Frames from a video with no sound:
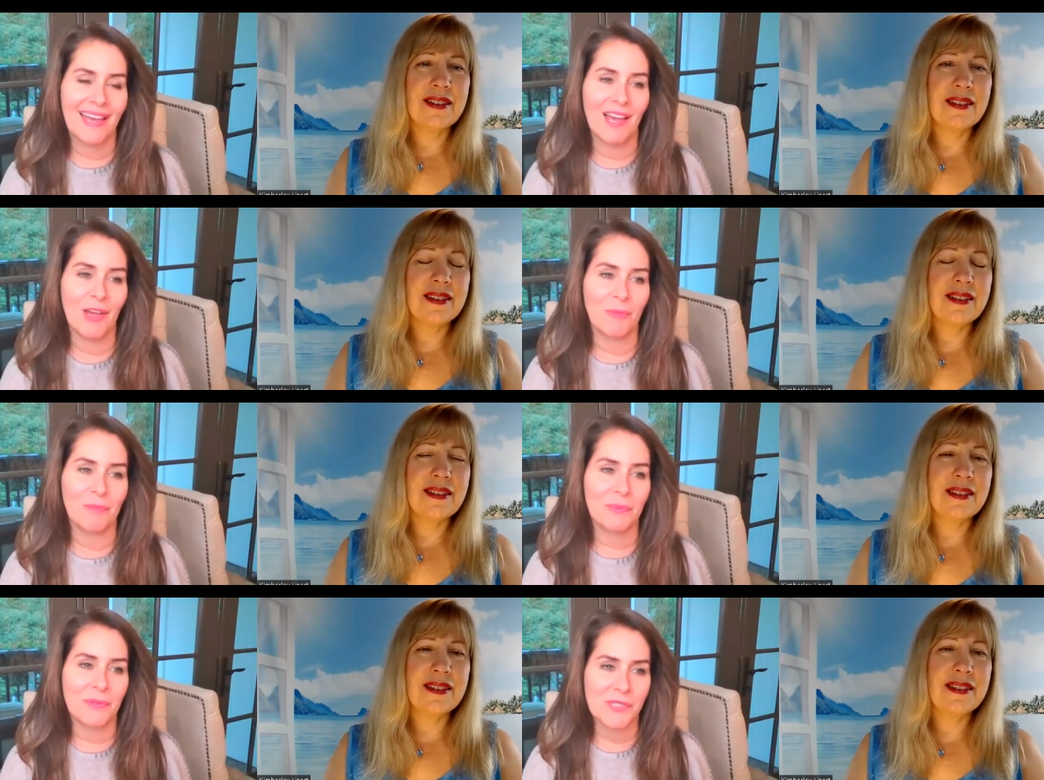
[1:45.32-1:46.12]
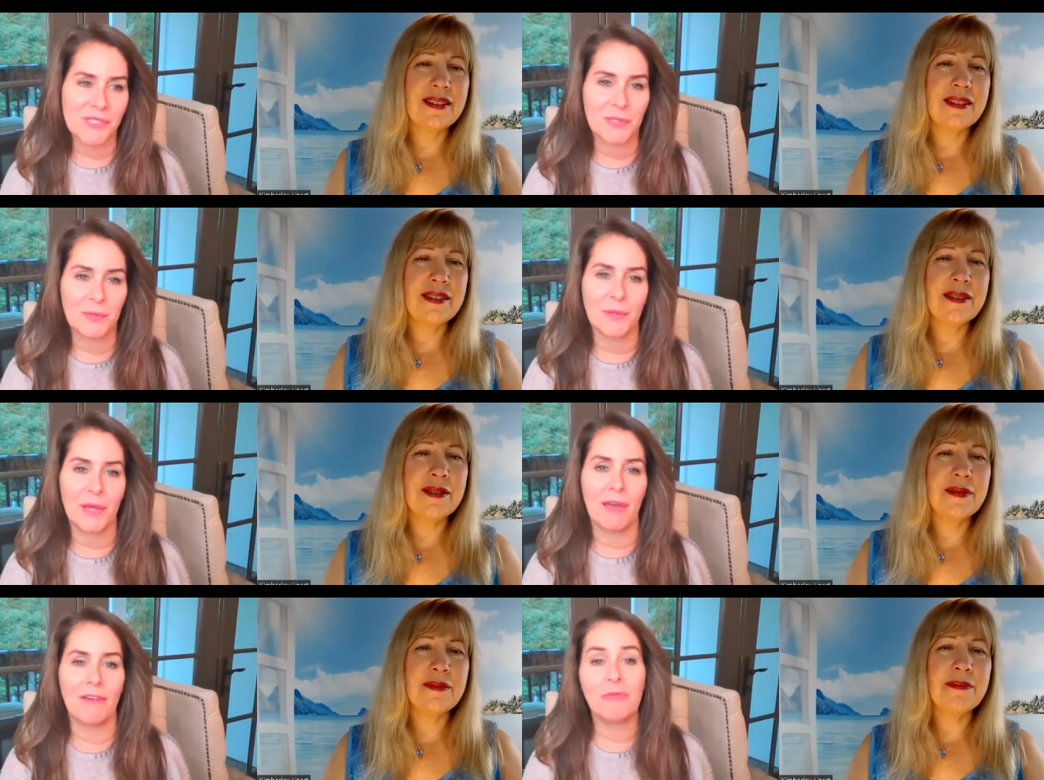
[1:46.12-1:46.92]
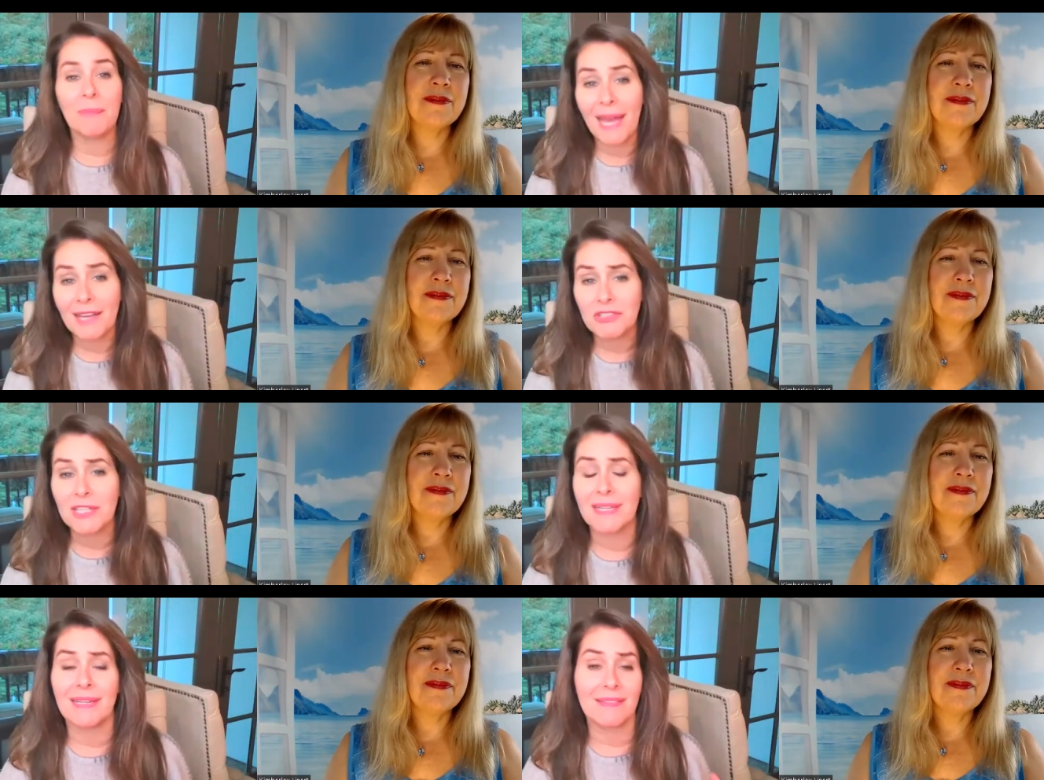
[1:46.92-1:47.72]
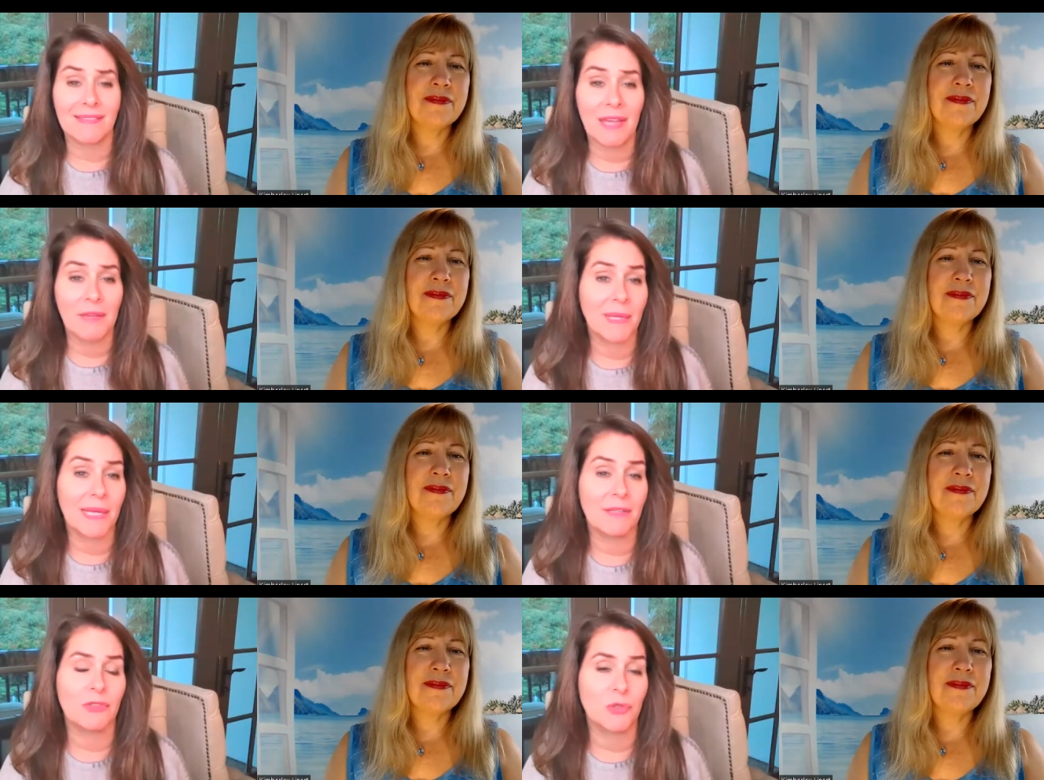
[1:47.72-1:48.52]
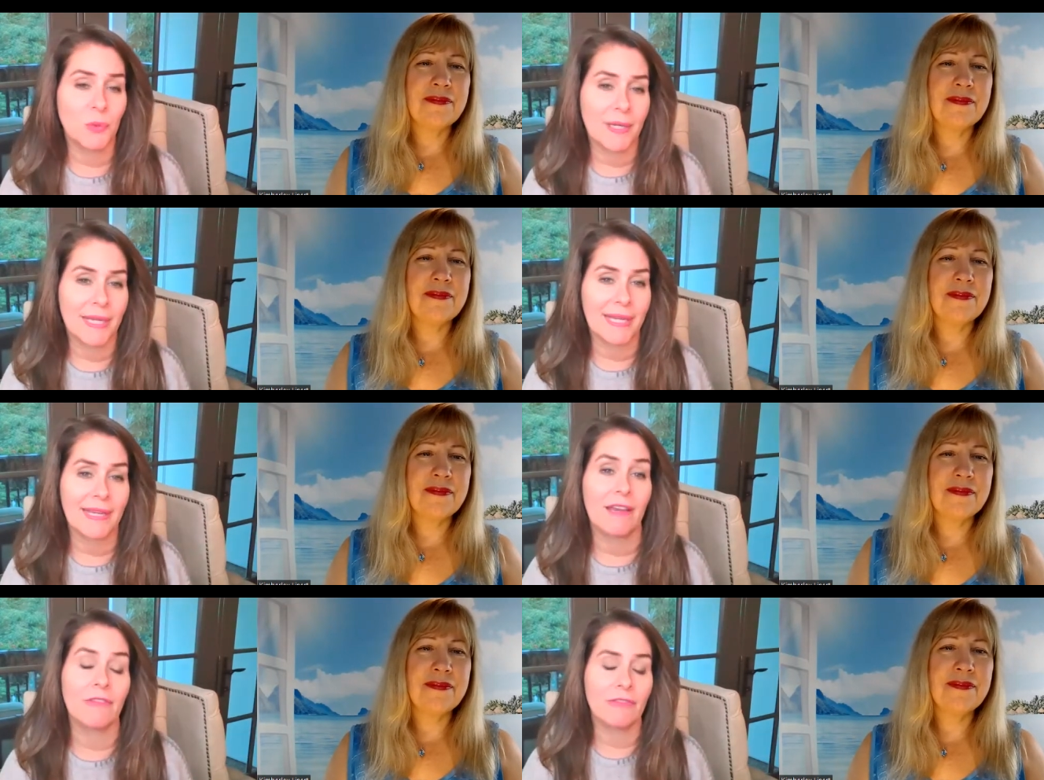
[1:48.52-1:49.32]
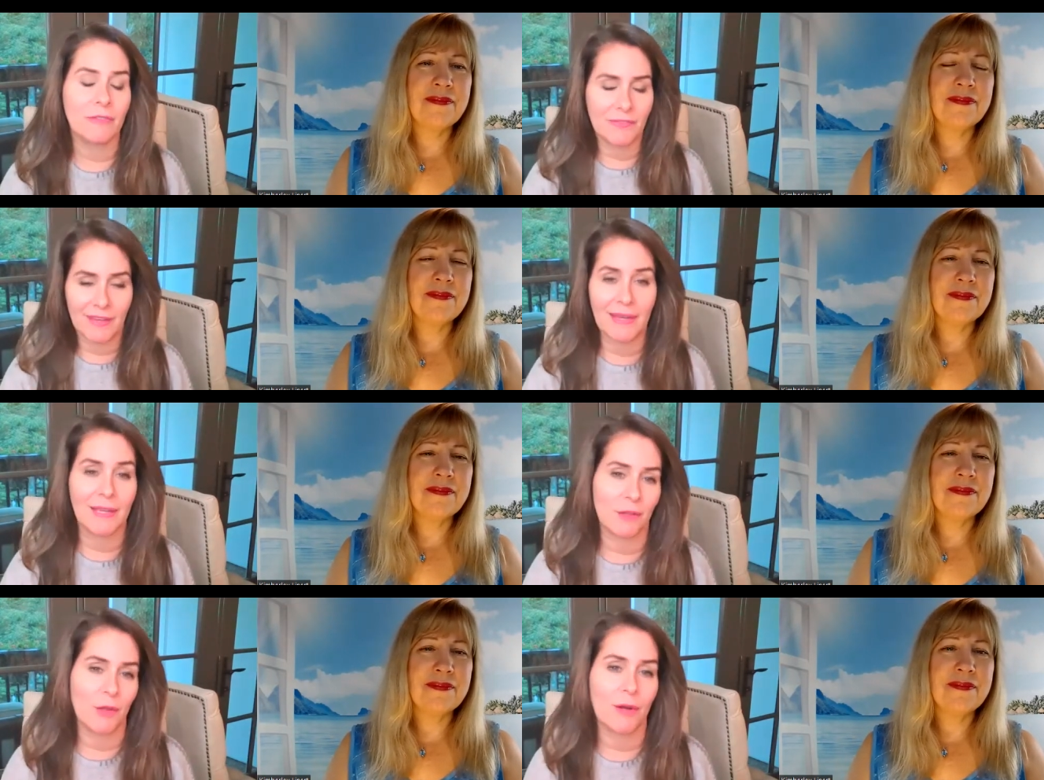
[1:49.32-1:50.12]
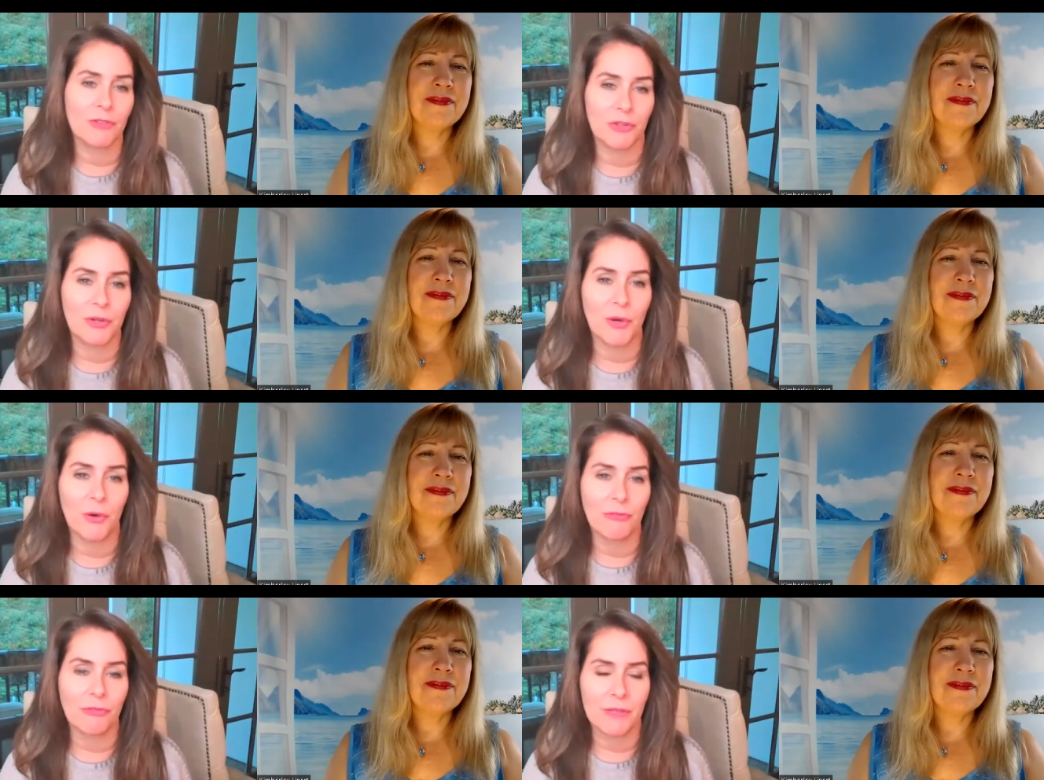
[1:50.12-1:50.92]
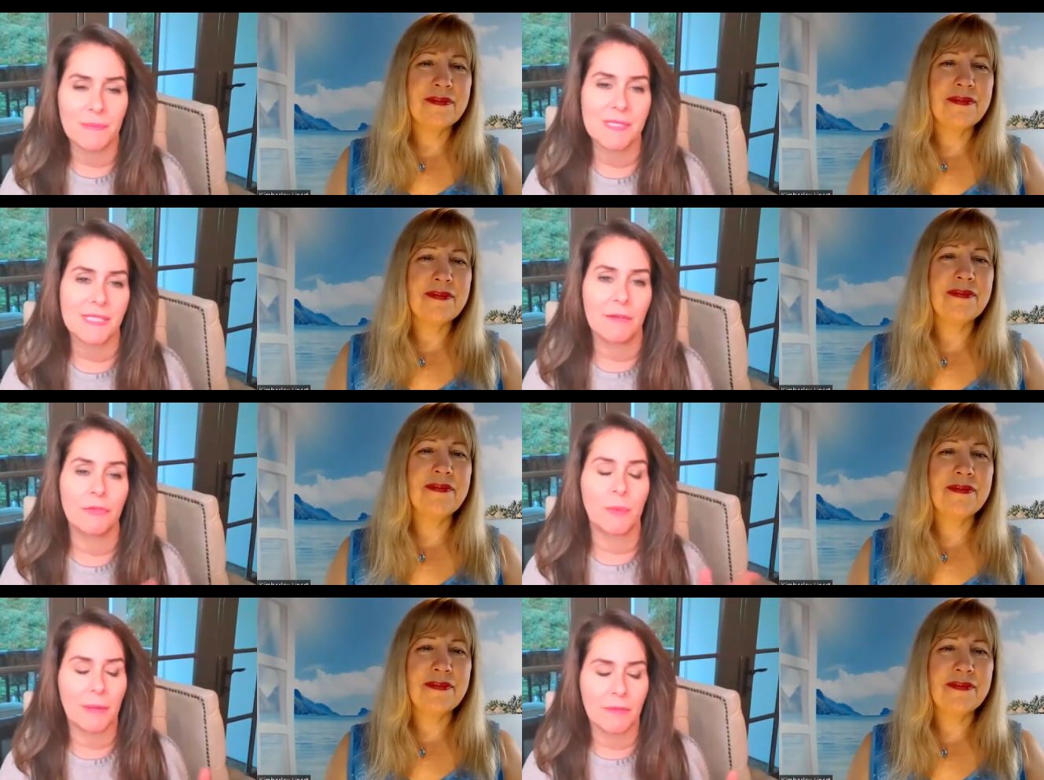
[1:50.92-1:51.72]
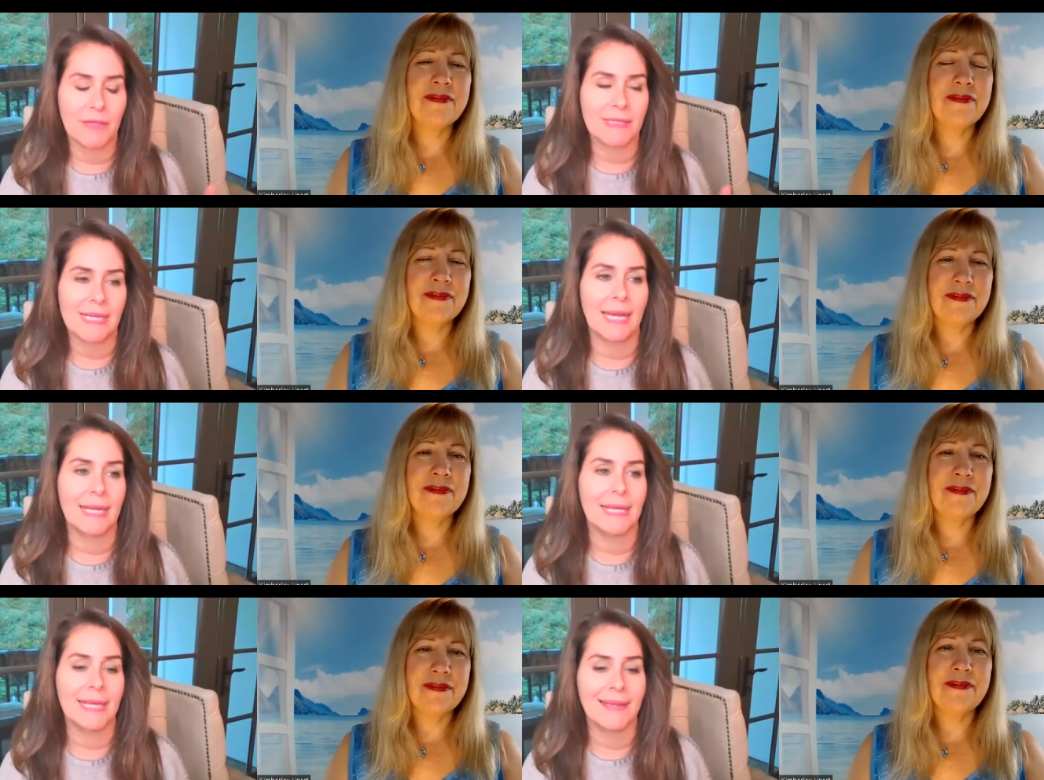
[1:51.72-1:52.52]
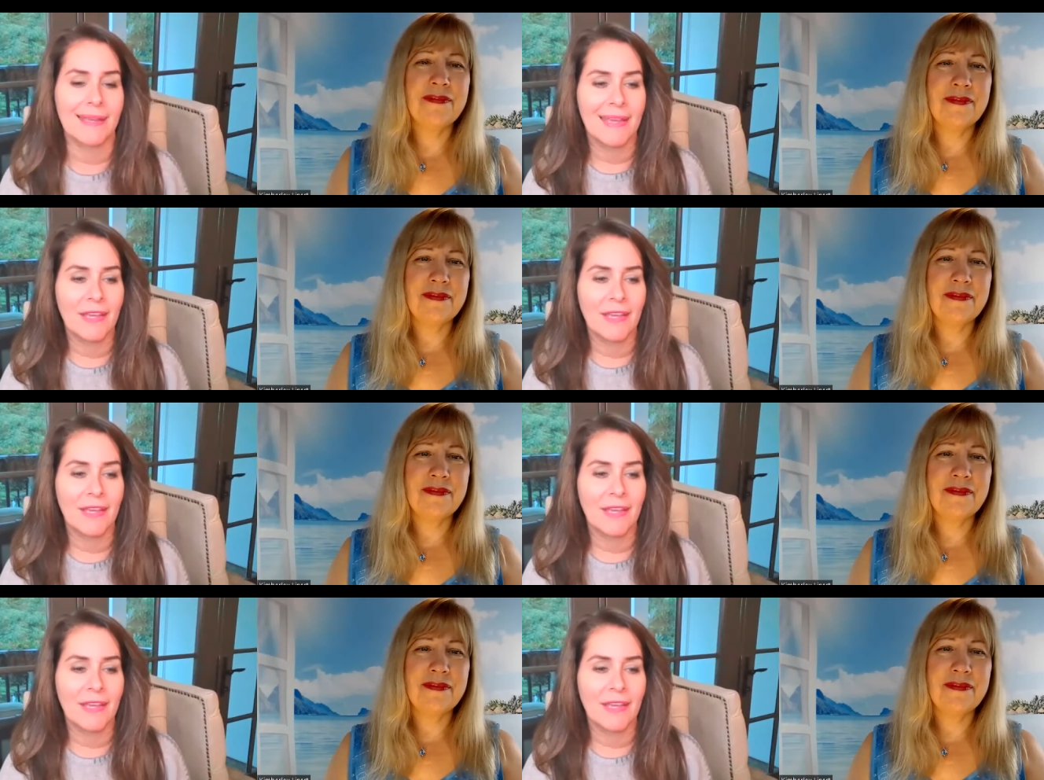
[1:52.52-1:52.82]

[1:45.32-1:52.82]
Speaker 1: um, pursuit of passion and excitement and joy of setting a larger goal for themselves rather than dieting,